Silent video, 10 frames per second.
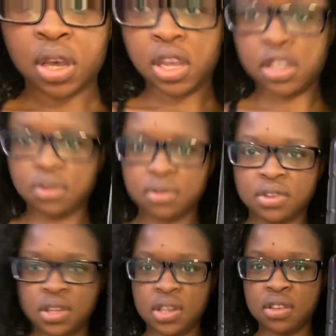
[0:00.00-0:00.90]
I use
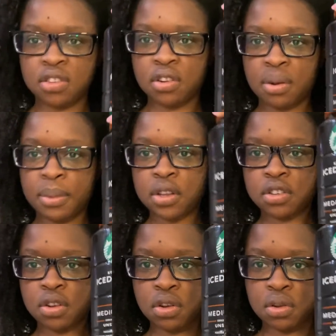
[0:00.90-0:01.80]
the Starbucks
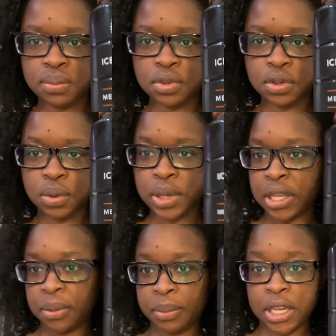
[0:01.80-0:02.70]
cold brew
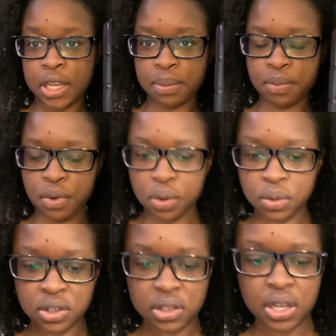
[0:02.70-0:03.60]
in medium
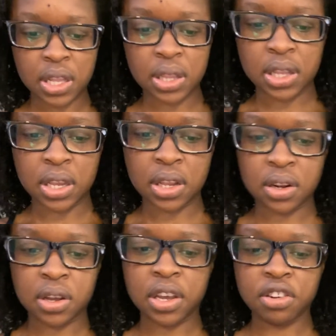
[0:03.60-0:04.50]
roast, and then
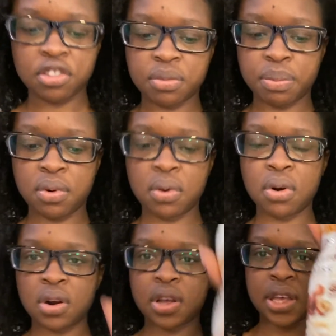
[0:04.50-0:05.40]
I just
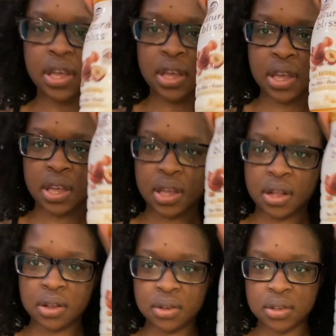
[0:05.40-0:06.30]
pour a
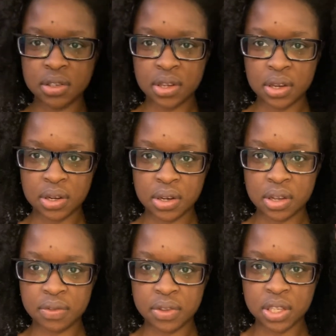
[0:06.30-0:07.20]
hell ton
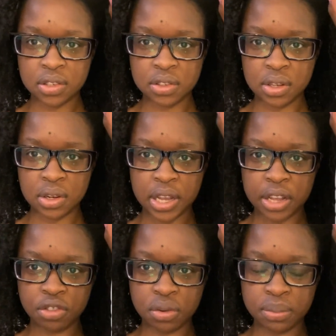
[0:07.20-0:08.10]
of this
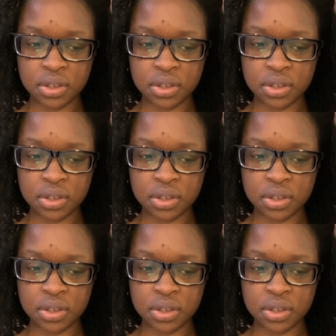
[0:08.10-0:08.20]
Natural